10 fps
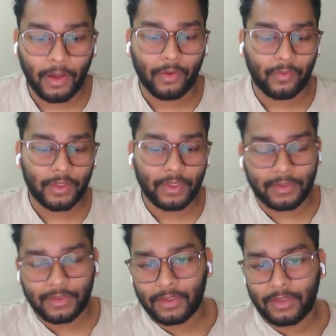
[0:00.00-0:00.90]
Now
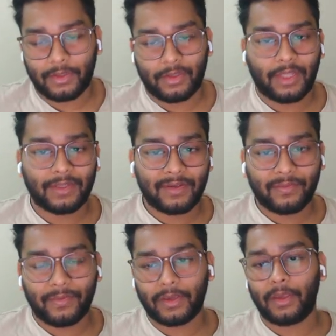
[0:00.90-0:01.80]
when it's
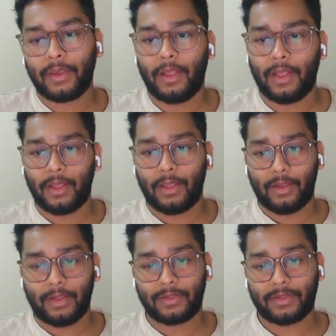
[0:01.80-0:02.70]
unzipping,
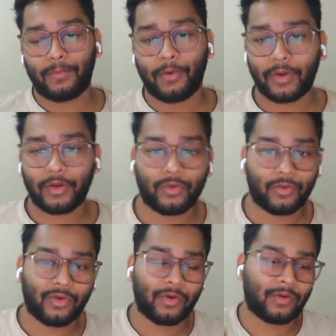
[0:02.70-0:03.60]
it's
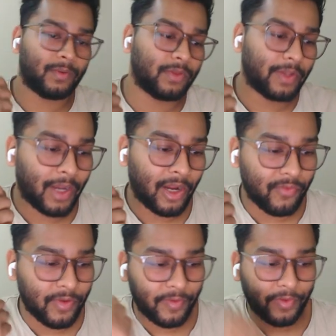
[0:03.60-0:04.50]
important to talk about the
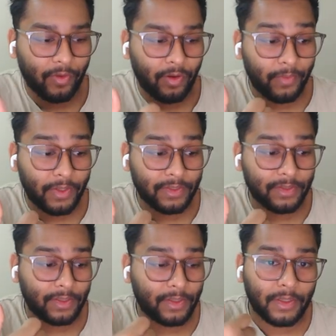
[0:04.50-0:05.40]
hardware
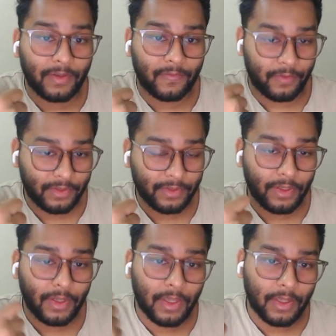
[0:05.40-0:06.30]
requirements
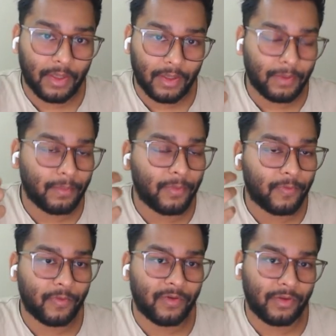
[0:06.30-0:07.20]
first
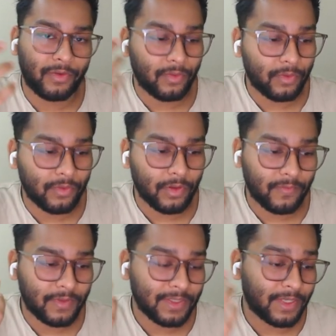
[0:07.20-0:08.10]
before you do
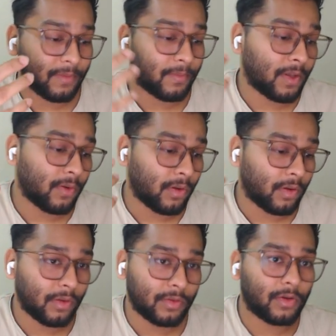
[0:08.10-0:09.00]
all of this setup.
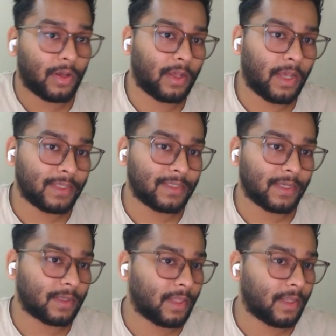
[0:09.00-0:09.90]
Now although
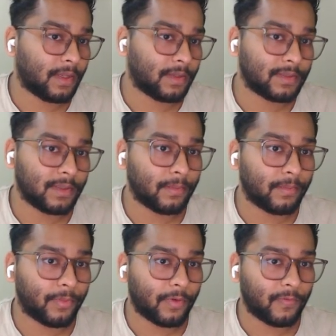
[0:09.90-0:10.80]

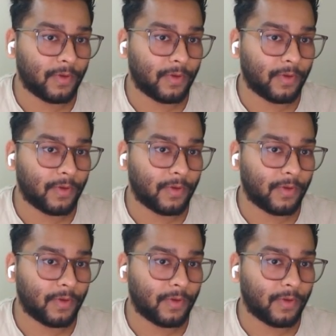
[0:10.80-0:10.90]
IsaacSim